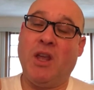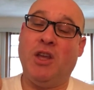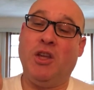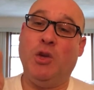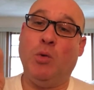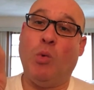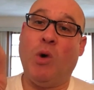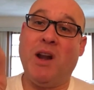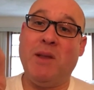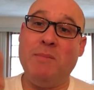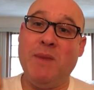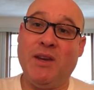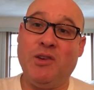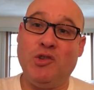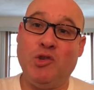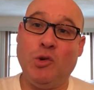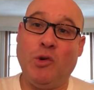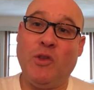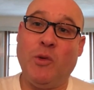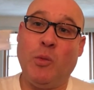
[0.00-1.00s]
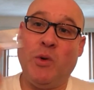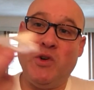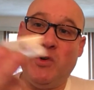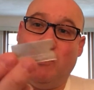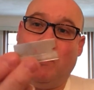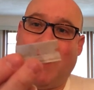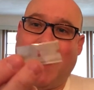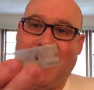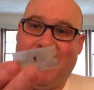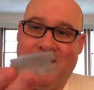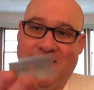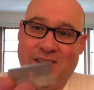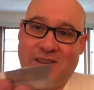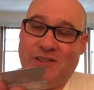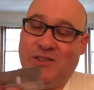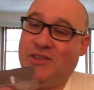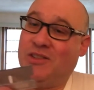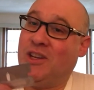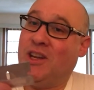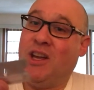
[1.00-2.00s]
You want to make sure that when you buy
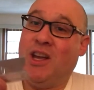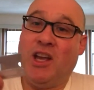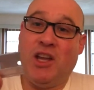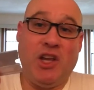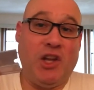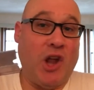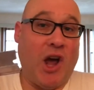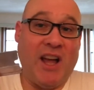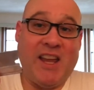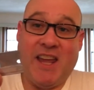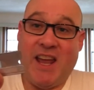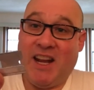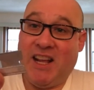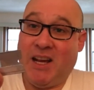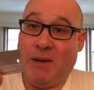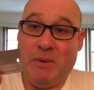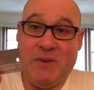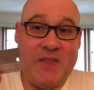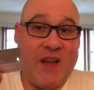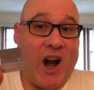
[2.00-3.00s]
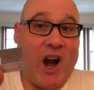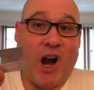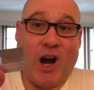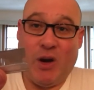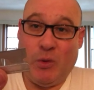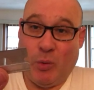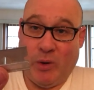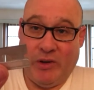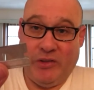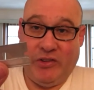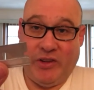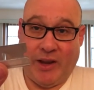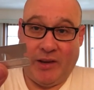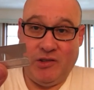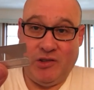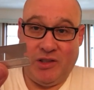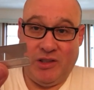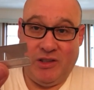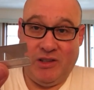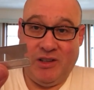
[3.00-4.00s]
these, you're not getting them in the hardware
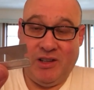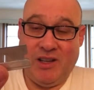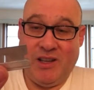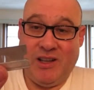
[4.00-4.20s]
section